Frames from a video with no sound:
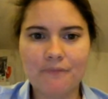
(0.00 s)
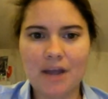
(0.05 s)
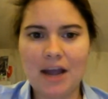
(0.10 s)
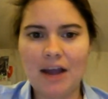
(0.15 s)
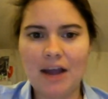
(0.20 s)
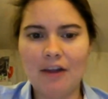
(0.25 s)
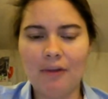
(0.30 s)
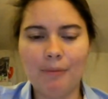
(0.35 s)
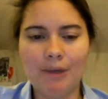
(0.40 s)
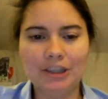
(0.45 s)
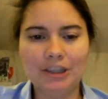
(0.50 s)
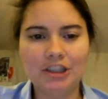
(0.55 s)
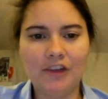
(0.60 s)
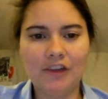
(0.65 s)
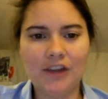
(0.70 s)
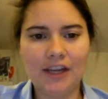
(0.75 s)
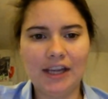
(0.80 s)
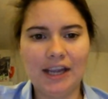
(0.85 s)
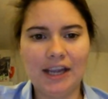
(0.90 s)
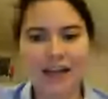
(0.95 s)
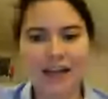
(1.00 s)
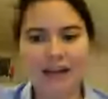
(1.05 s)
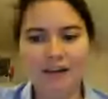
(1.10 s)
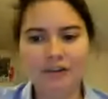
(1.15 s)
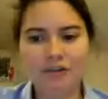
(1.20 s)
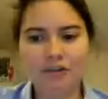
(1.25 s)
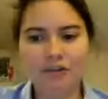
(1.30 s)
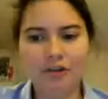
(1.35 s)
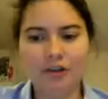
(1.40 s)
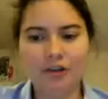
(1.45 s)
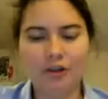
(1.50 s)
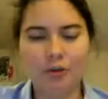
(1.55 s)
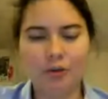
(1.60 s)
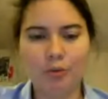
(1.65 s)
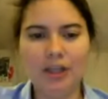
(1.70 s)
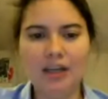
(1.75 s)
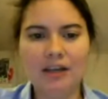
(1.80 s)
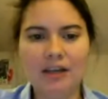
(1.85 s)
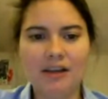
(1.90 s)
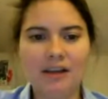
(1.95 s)
as much as I can during the
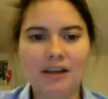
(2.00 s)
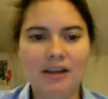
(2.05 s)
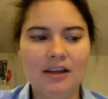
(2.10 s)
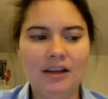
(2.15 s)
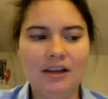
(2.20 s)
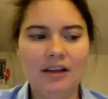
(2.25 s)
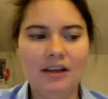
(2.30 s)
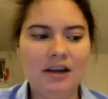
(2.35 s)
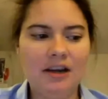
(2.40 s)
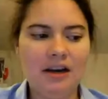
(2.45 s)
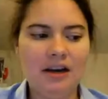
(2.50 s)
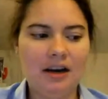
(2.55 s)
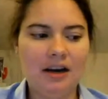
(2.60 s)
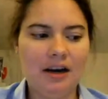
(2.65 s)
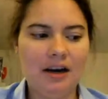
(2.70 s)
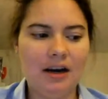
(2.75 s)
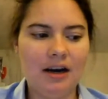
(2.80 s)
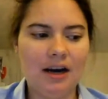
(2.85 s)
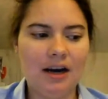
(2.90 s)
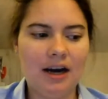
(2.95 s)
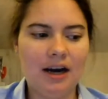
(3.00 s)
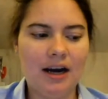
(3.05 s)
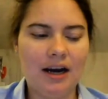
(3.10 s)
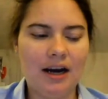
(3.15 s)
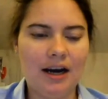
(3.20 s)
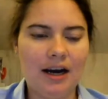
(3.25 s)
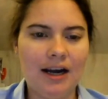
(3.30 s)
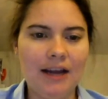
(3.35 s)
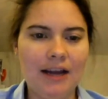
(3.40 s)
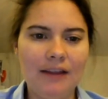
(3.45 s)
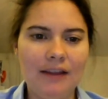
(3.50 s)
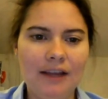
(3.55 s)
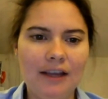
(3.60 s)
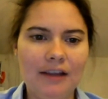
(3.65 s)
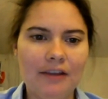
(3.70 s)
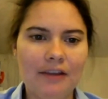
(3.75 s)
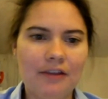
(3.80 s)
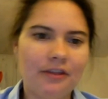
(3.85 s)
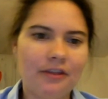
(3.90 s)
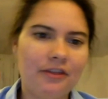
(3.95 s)
week. I
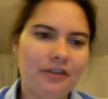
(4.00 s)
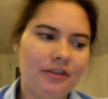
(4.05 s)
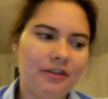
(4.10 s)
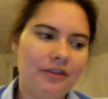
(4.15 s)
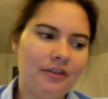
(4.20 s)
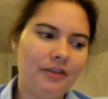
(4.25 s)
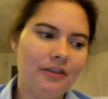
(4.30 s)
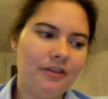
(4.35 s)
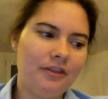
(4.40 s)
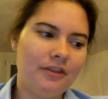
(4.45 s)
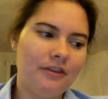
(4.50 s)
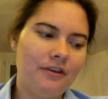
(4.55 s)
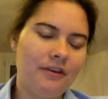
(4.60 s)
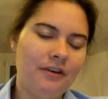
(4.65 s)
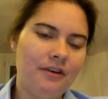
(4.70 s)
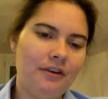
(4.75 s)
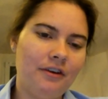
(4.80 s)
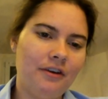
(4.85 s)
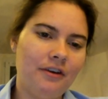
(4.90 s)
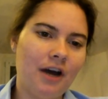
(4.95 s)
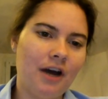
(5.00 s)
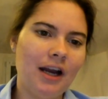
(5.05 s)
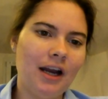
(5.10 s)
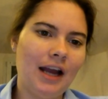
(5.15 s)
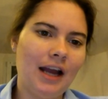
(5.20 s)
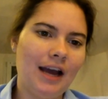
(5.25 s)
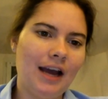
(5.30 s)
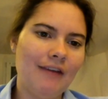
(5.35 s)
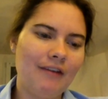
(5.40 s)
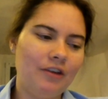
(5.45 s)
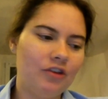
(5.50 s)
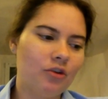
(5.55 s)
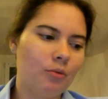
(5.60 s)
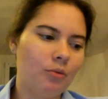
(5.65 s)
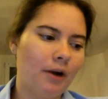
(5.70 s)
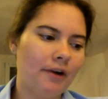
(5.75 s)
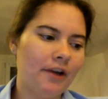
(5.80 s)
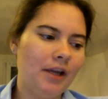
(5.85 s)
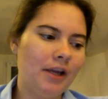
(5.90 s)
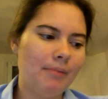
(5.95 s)
like not having to
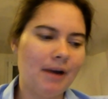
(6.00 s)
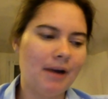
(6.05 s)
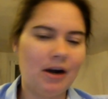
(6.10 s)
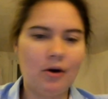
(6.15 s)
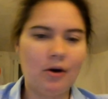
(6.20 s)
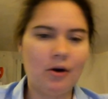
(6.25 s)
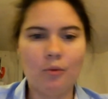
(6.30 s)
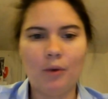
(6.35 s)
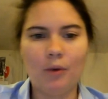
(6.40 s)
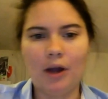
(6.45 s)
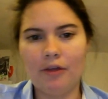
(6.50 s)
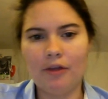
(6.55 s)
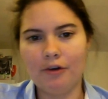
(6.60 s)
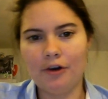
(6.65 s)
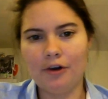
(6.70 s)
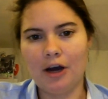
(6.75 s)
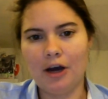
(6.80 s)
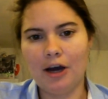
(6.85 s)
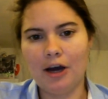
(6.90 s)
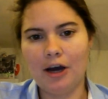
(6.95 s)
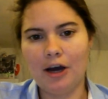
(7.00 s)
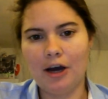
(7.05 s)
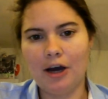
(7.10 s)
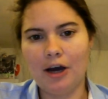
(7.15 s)
worry about whether or not,